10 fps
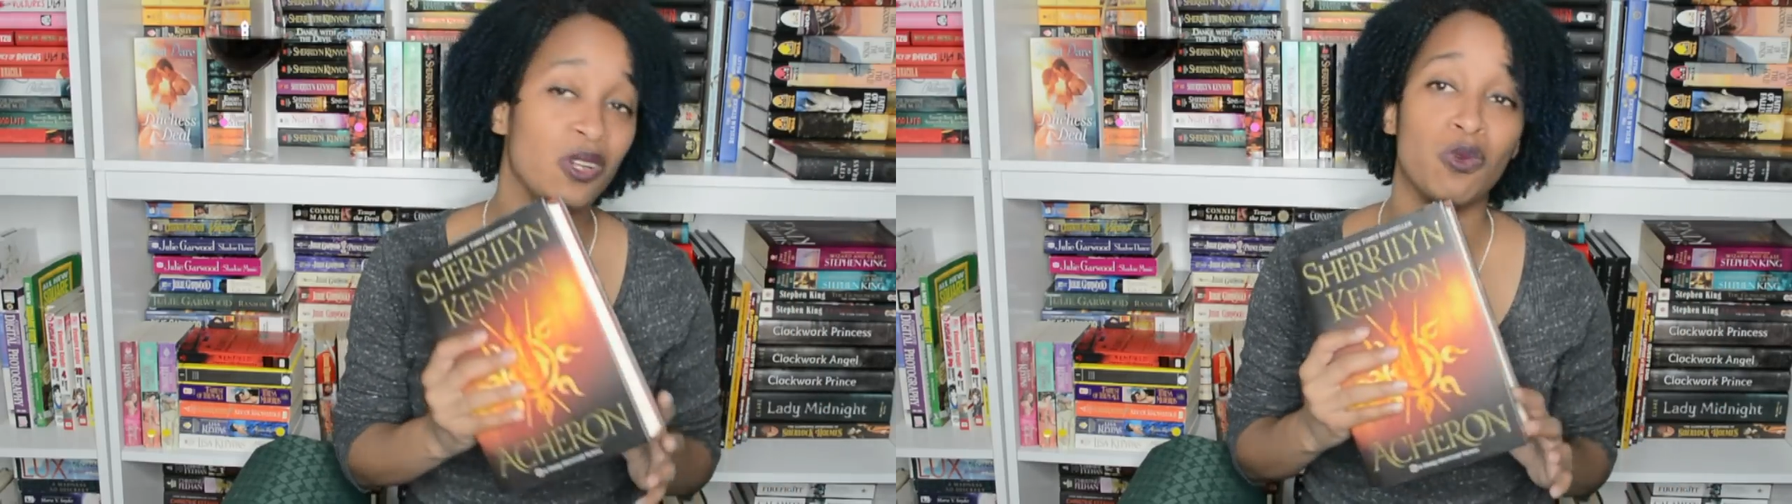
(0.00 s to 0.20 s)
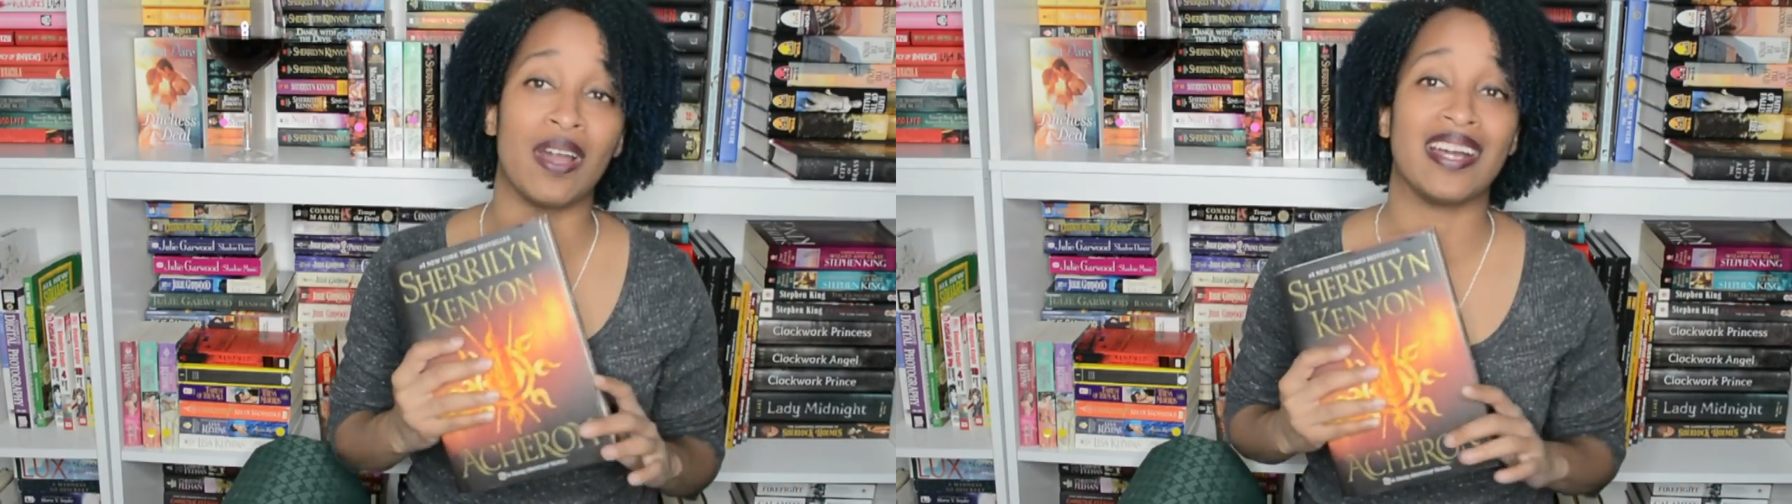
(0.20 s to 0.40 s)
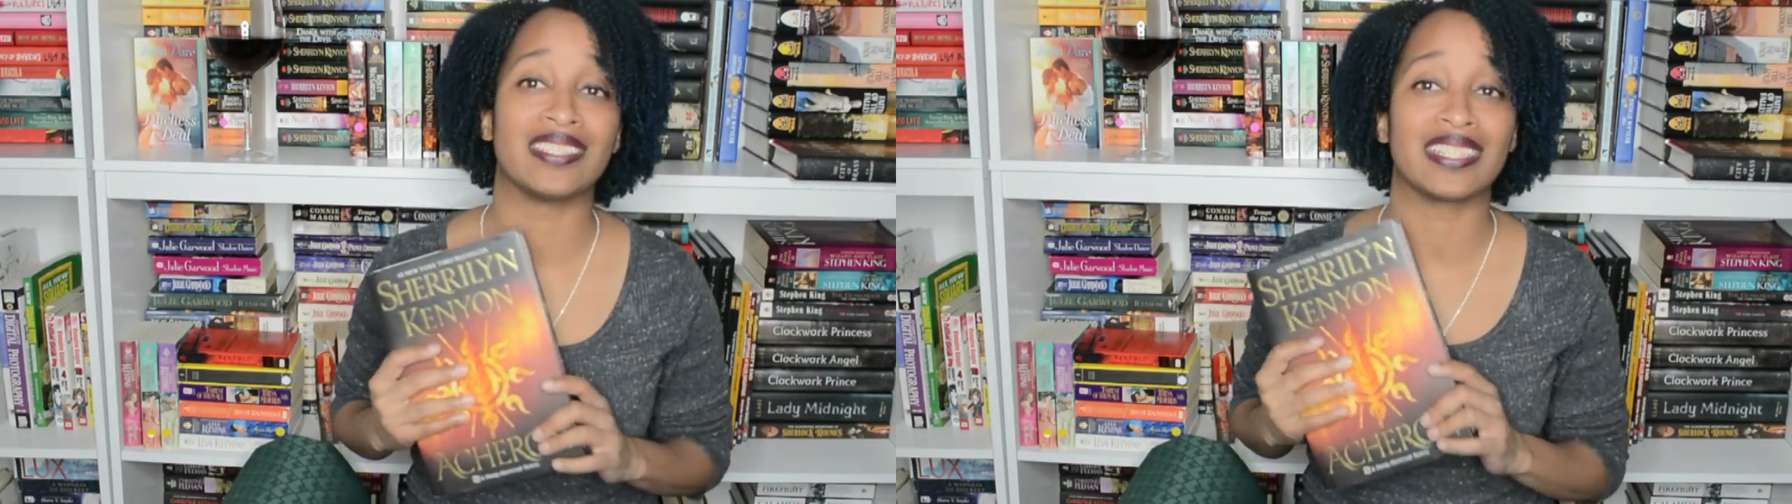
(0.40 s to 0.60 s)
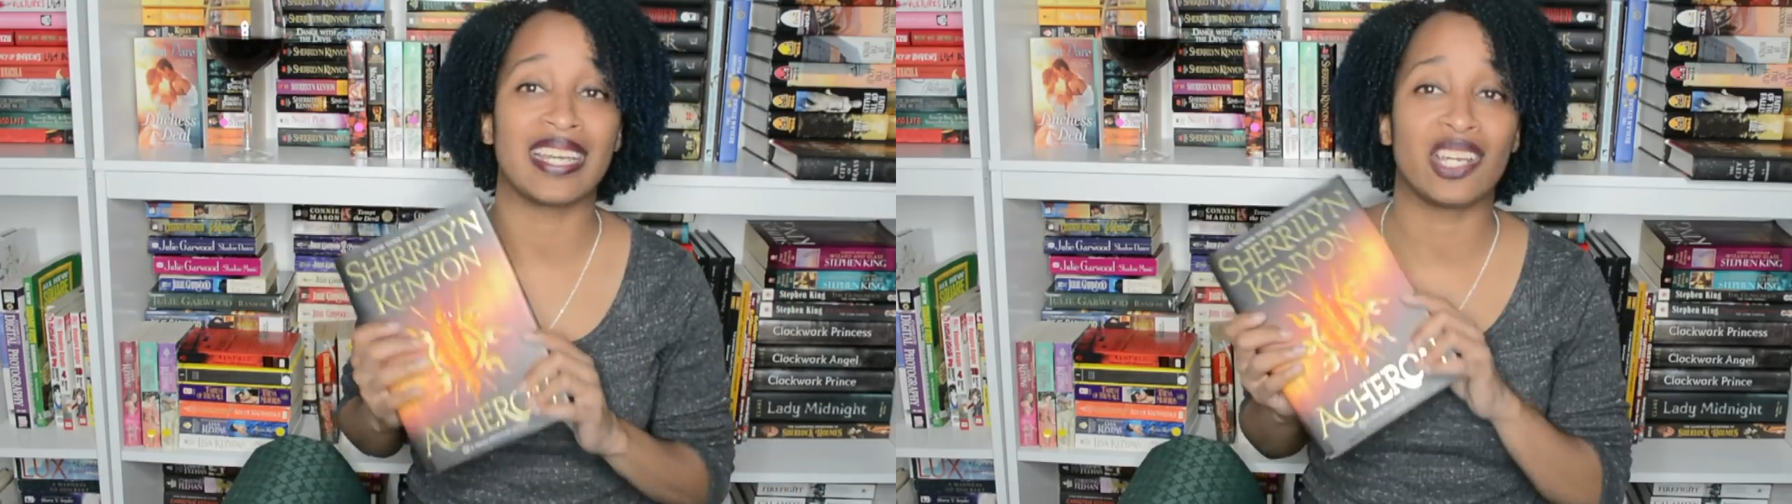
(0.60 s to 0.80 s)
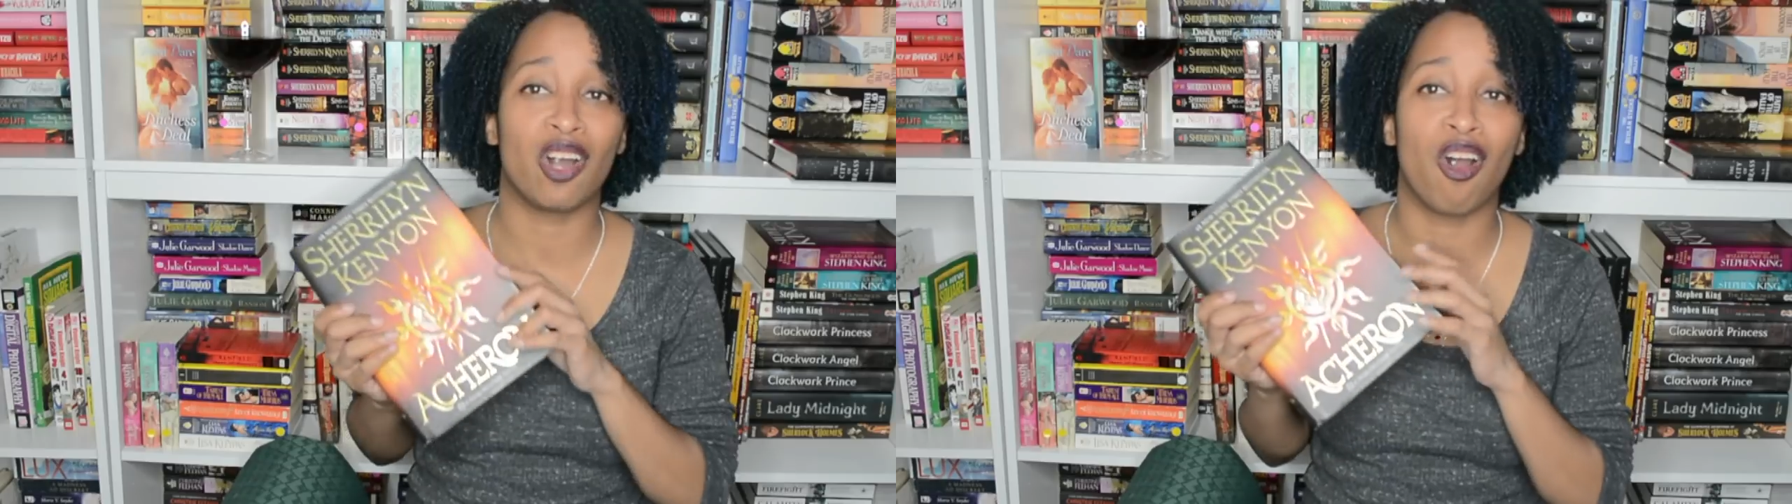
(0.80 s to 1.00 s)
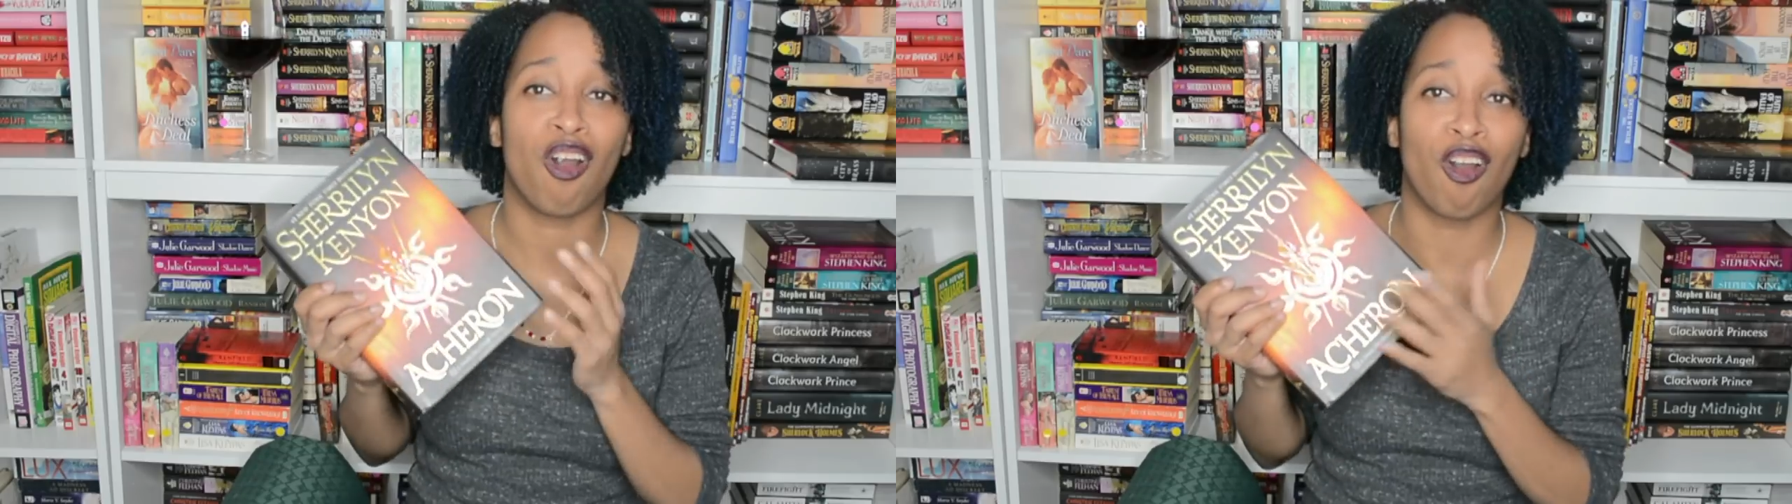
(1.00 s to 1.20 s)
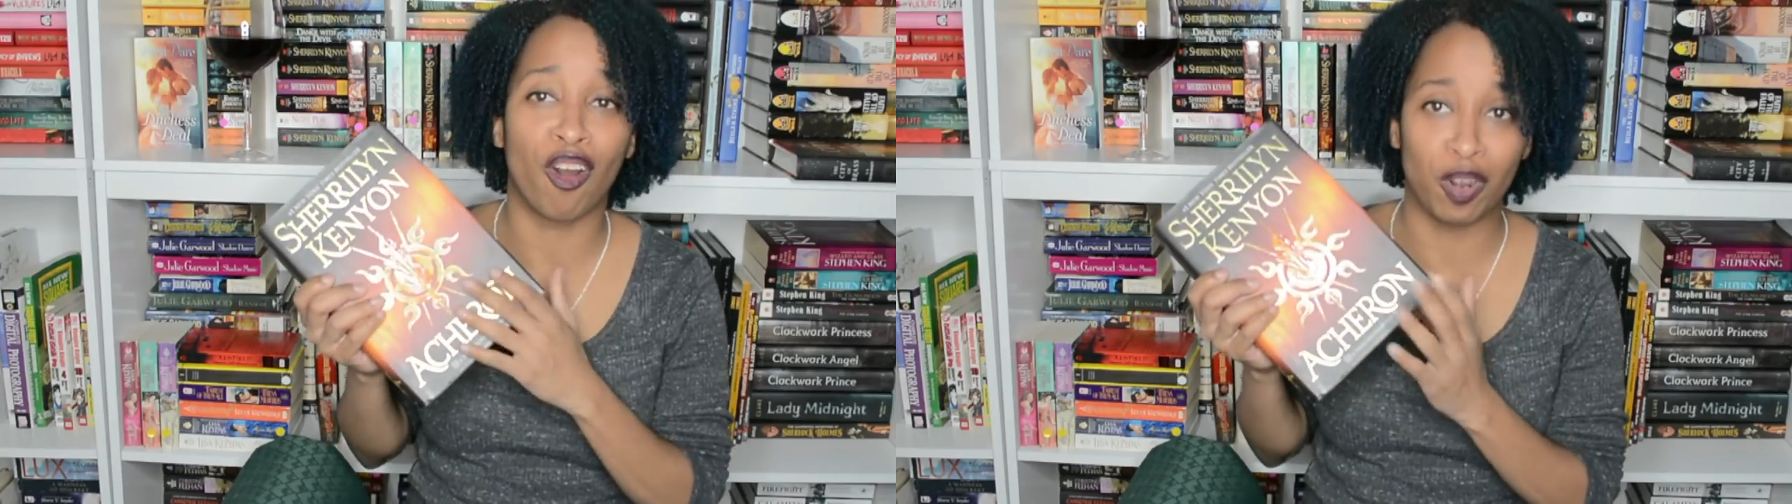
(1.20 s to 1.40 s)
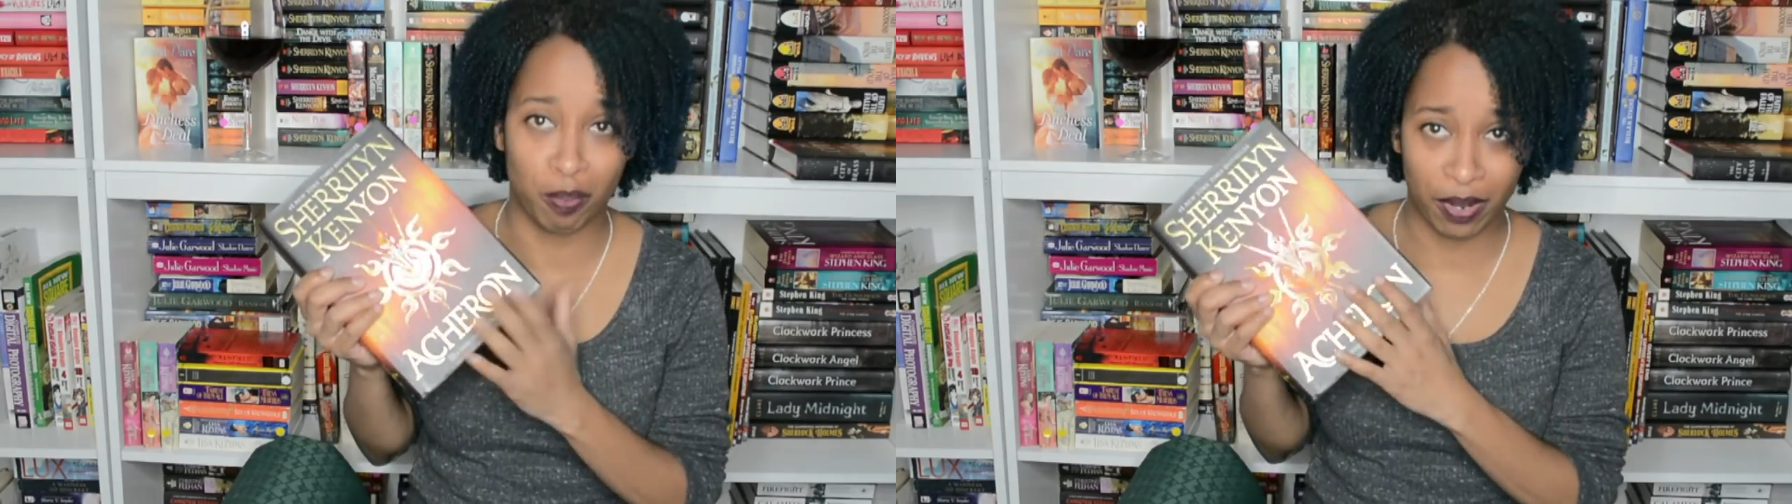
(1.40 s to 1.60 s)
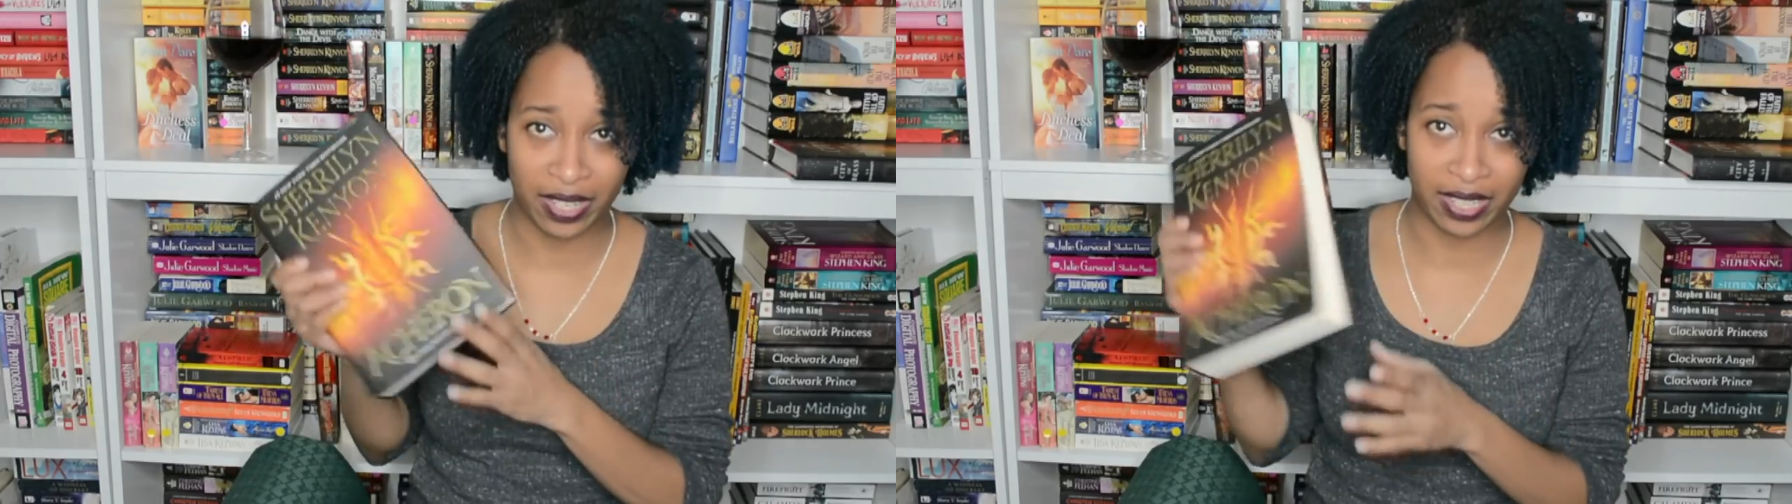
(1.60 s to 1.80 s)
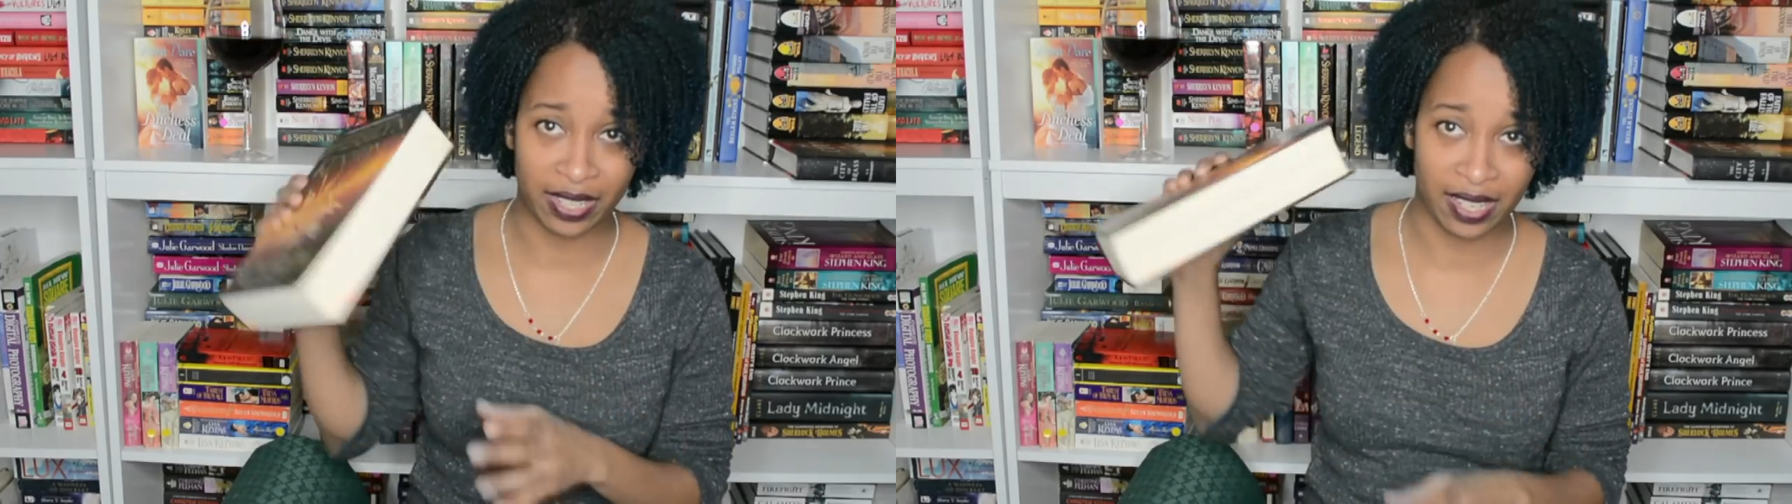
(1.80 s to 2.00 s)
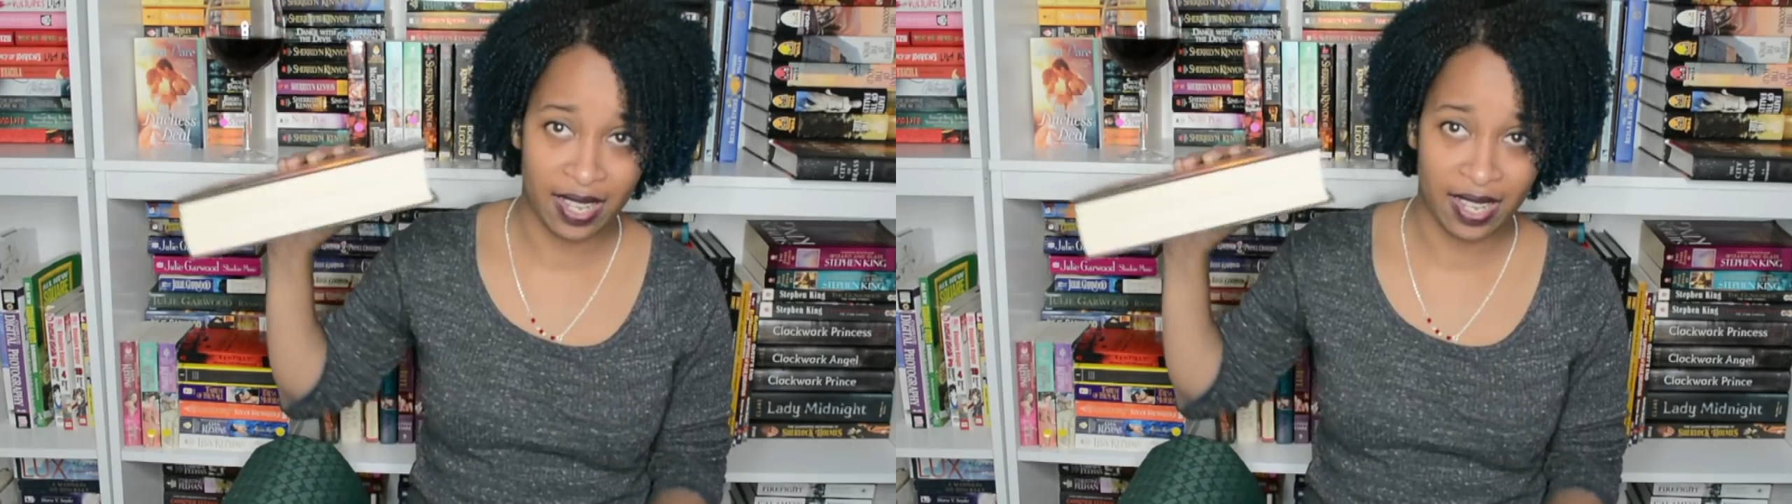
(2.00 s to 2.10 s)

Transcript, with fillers: who has a heartbreaking,